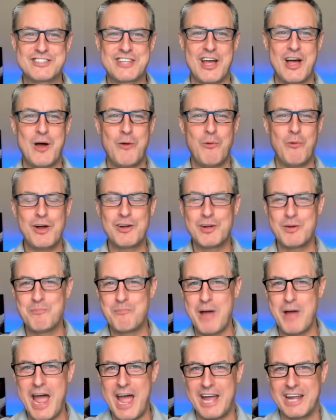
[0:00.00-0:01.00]
Welcome
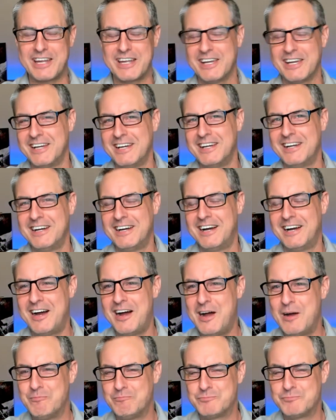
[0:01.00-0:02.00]
back
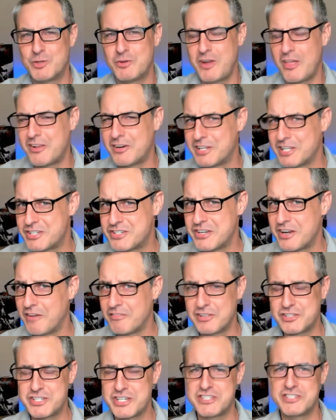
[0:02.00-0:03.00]
to another edition of
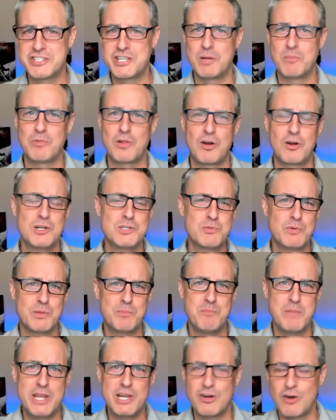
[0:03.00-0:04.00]
Logician Tim Learns with
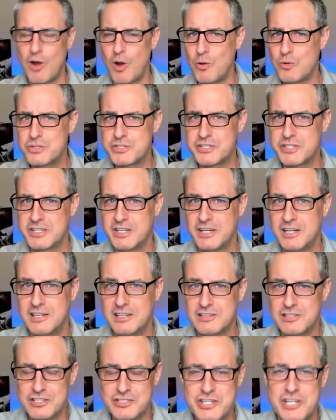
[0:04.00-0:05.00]
me, your host,
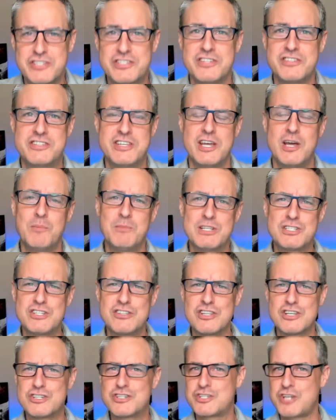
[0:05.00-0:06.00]
Logician Tim. This is
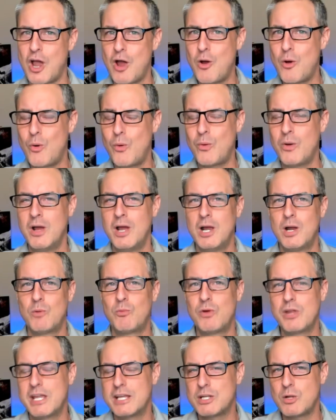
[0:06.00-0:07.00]
the show
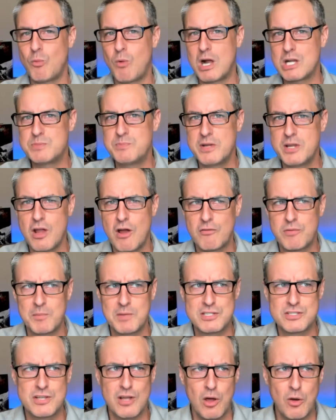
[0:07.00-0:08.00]
where you get to watch me go from a
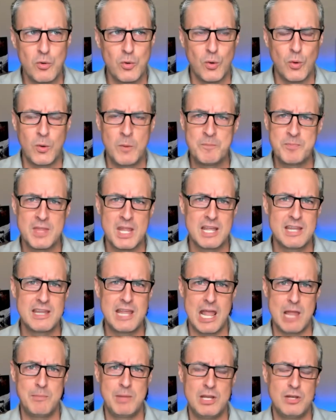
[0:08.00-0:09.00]
total
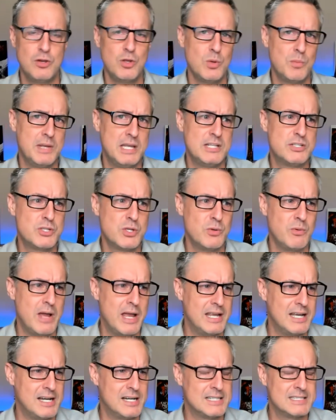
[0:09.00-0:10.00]
gaming newbie to
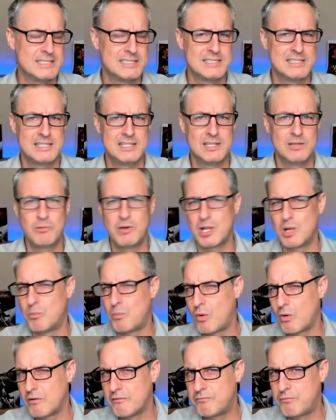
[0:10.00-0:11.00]
a
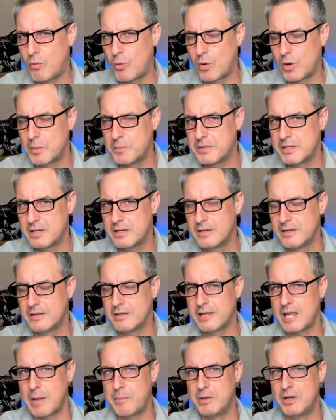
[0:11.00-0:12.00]
more informed
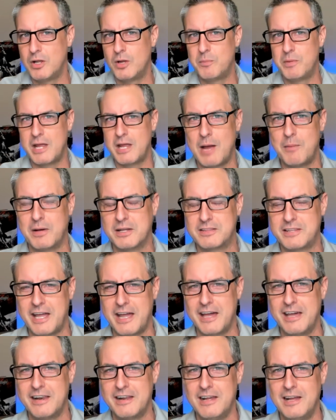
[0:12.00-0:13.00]
gaming newbie. How
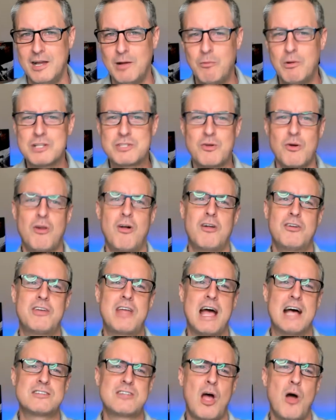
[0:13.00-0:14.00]
that? What's going on, you
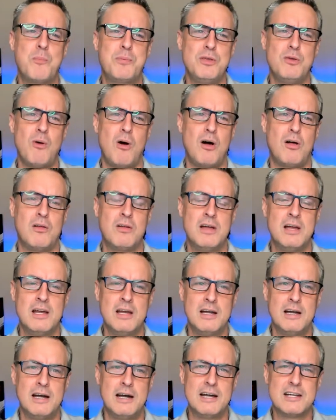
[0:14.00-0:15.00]
guys? I hope you all,
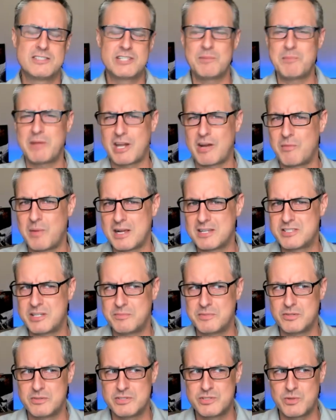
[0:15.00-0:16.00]
it seemed like everybody seemed
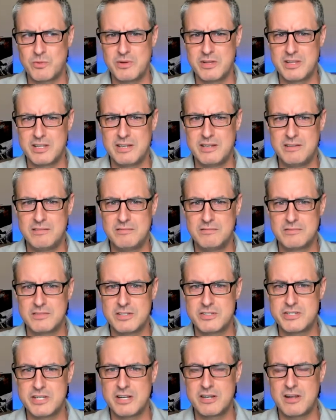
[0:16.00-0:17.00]
to enjoy the
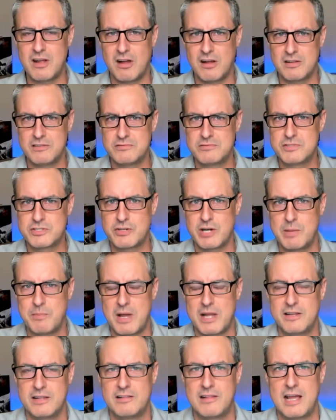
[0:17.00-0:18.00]
Gen Con stream I
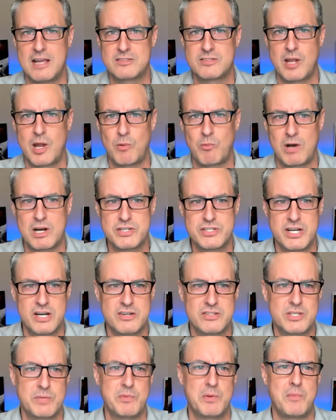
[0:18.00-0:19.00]
did last night where I shared
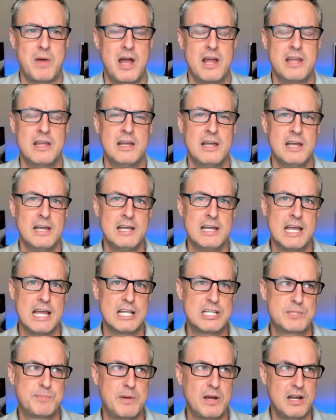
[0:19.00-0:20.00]
some of my
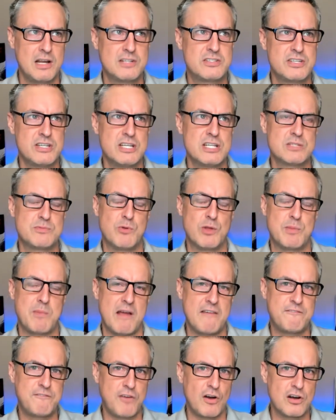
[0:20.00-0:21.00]
experiences with my
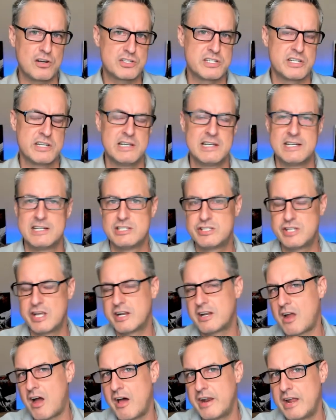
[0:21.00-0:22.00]
first Gen
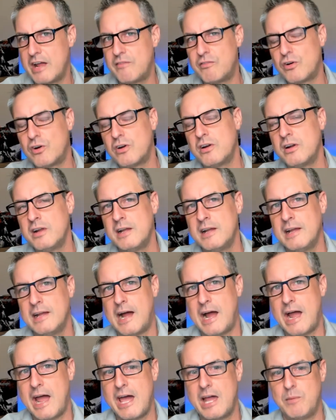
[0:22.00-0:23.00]
Con ever.
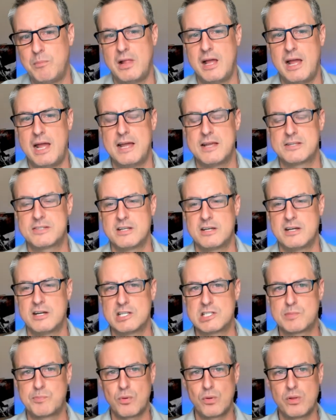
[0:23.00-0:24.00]
I had a blast.
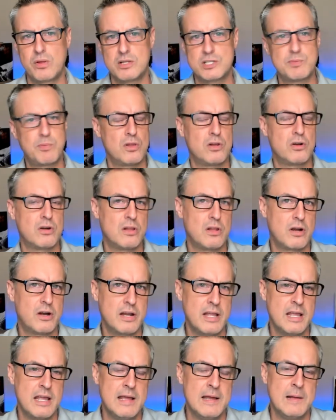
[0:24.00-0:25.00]
Spoiler
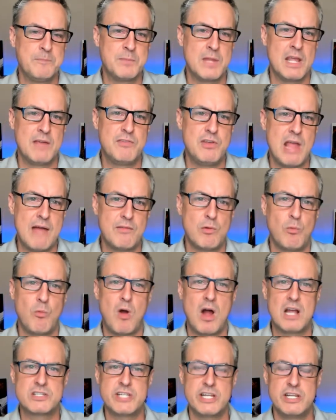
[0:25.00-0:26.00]
alert, if you haven't
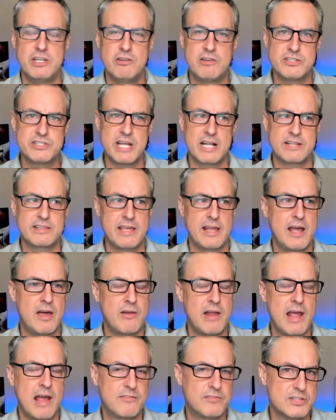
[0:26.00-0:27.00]
watched it, you can check that out
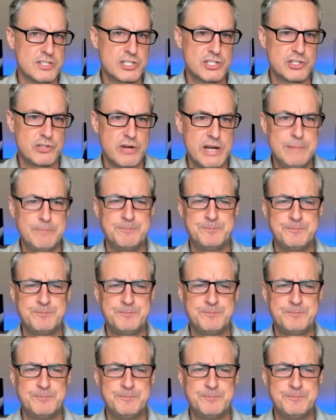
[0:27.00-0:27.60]
after the stream.